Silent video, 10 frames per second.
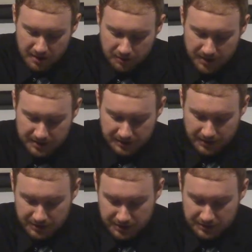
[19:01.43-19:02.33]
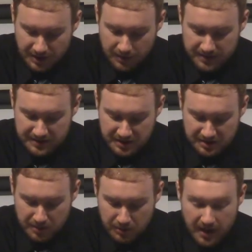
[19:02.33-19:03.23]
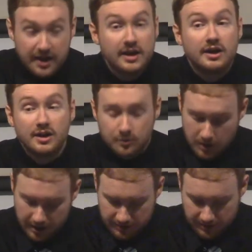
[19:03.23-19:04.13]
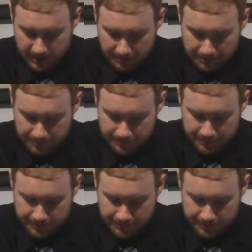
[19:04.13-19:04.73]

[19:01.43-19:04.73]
And we as Christians always need to be ready and on the watch for him.